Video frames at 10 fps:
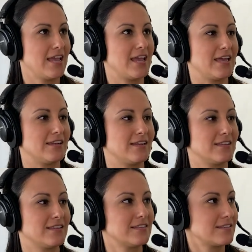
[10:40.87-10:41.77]
And
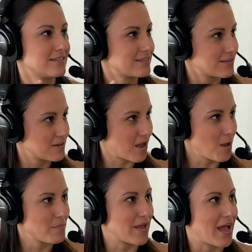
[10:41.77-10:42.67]
this is
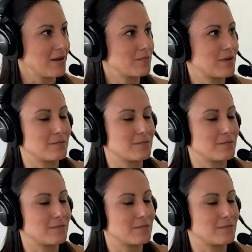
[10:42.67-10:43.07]
not bad.